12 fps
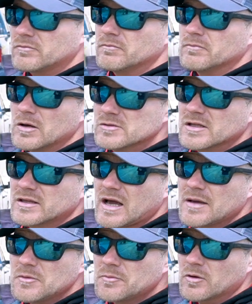most of the
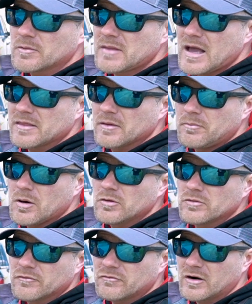time you put them down,
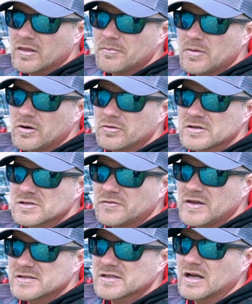the front of the boat is
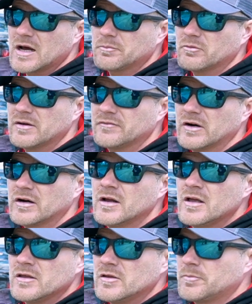facing upriver.
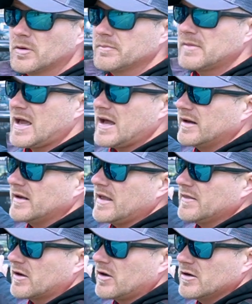You put them down
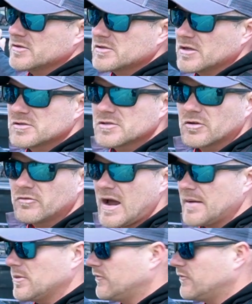and the current starts to grab